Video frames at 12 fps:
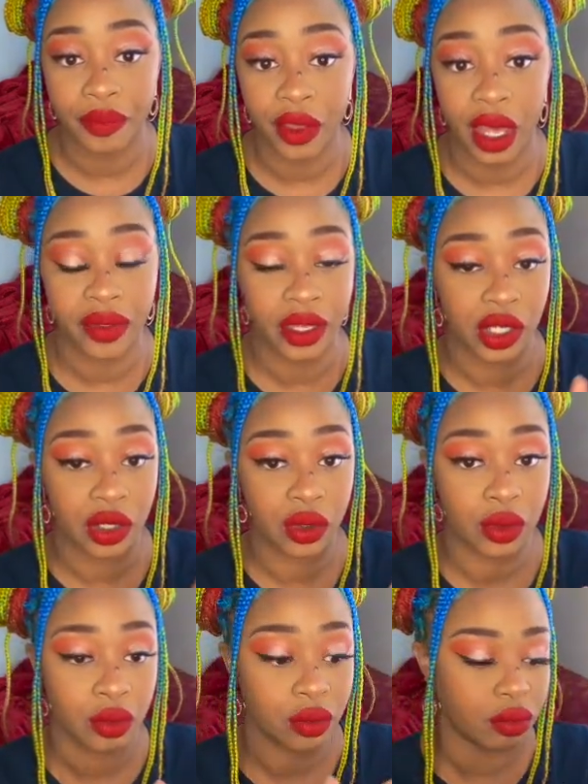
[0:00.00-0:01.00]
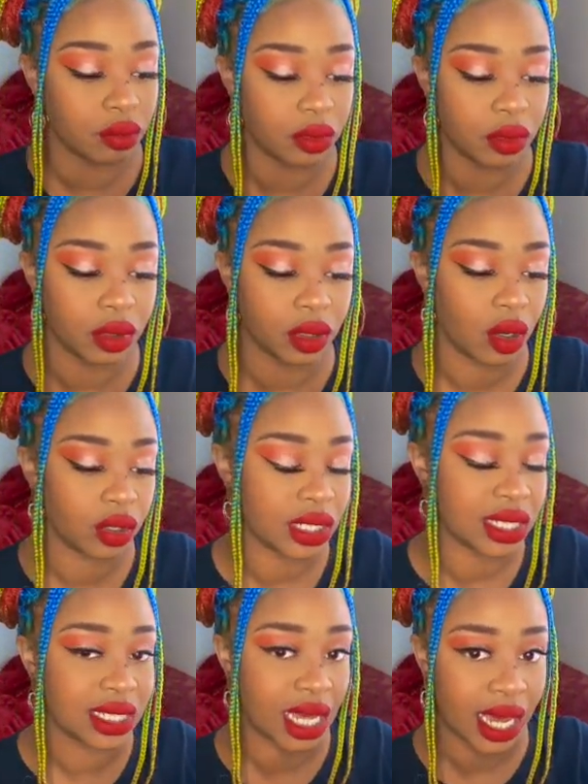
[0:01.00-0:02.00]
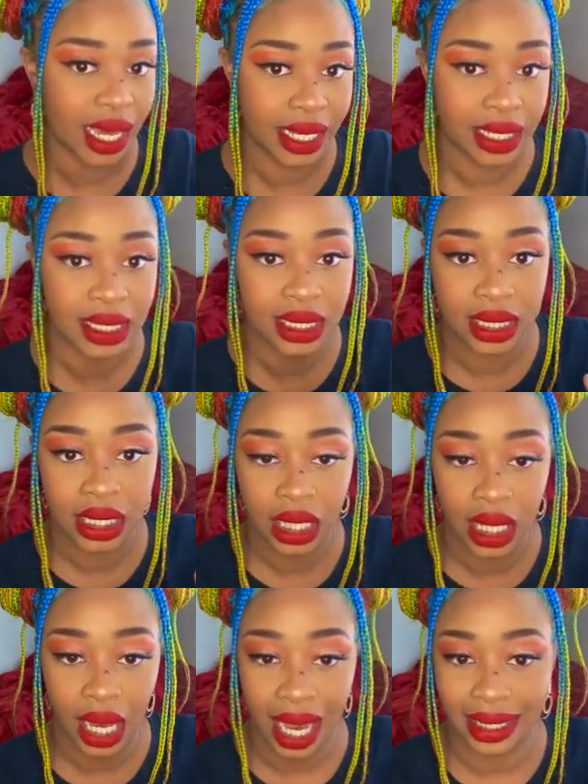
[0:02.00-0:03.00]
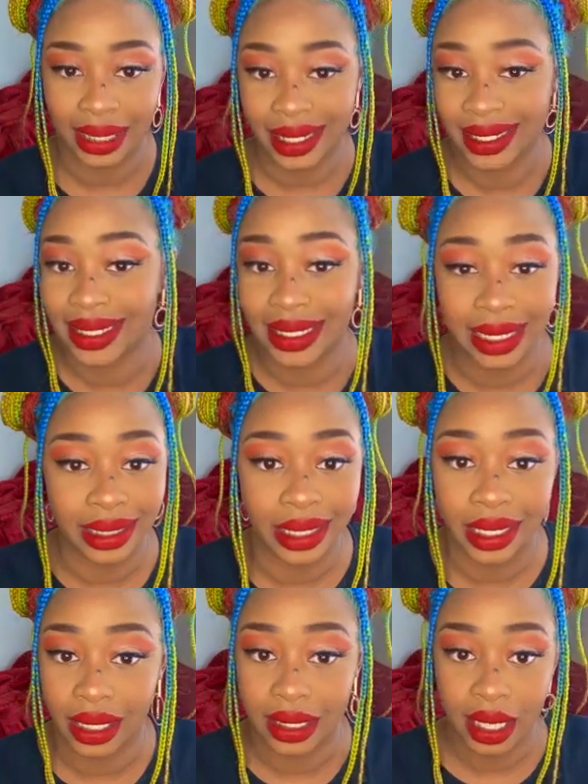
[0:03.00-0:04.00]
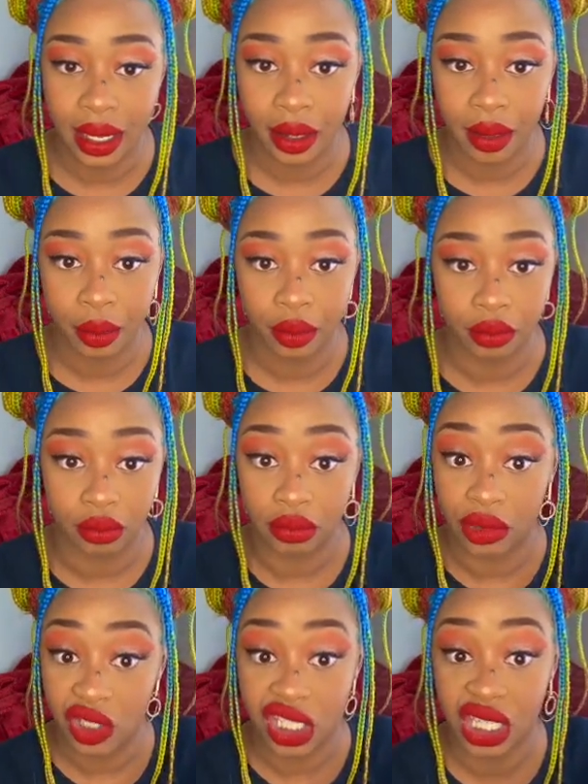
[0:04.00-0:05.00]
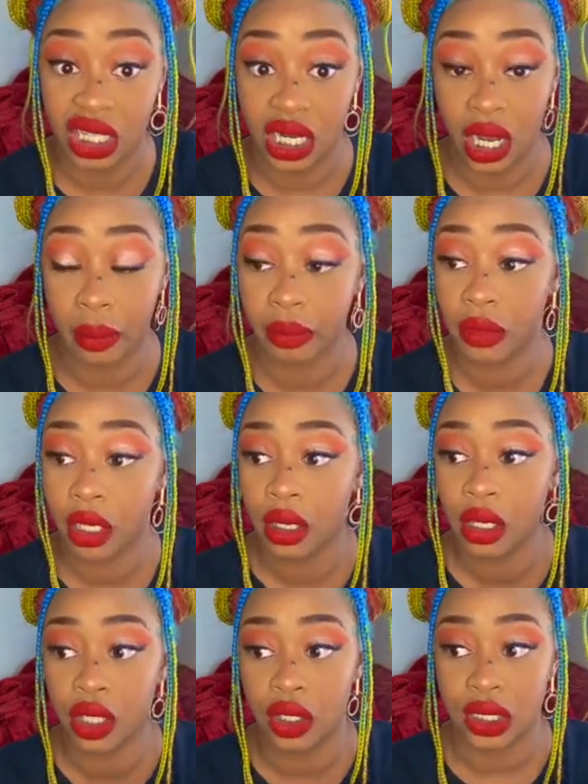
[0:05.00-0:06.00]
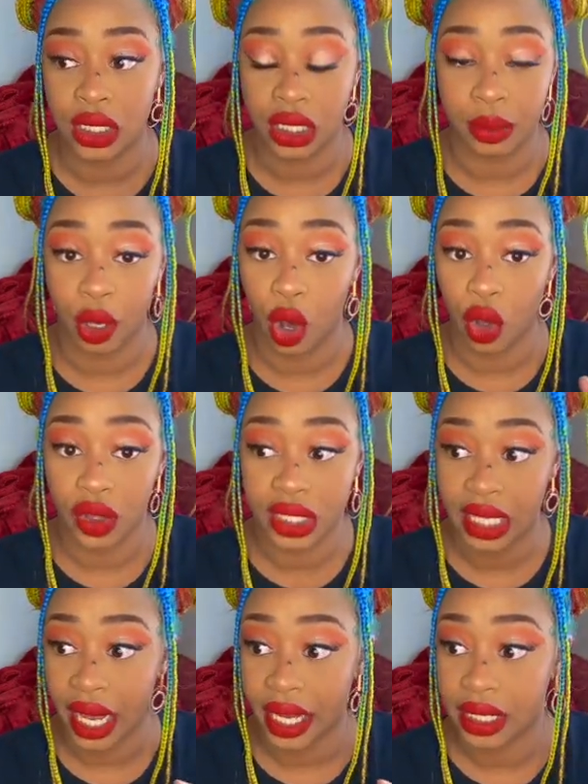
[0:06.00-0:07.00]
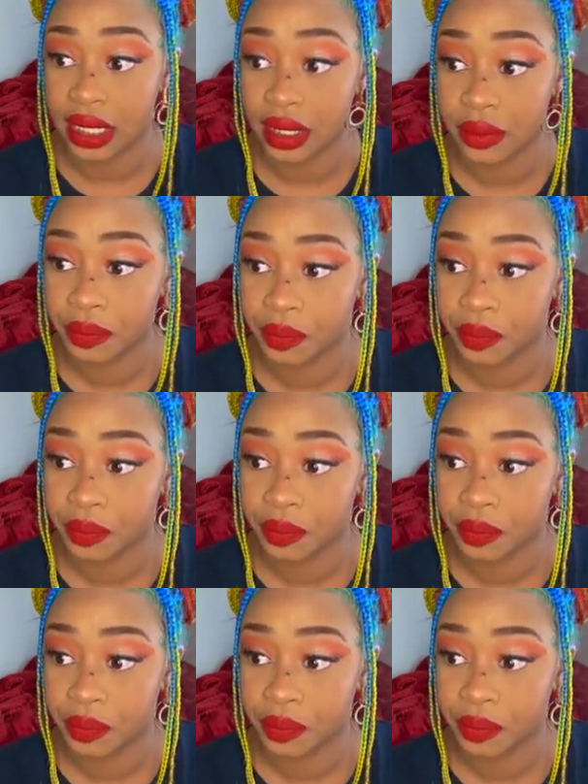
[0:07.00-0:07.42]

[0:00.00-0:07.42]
and then you on the sides kind of like seal it in a tub. You seal it up, you seal up all the sides.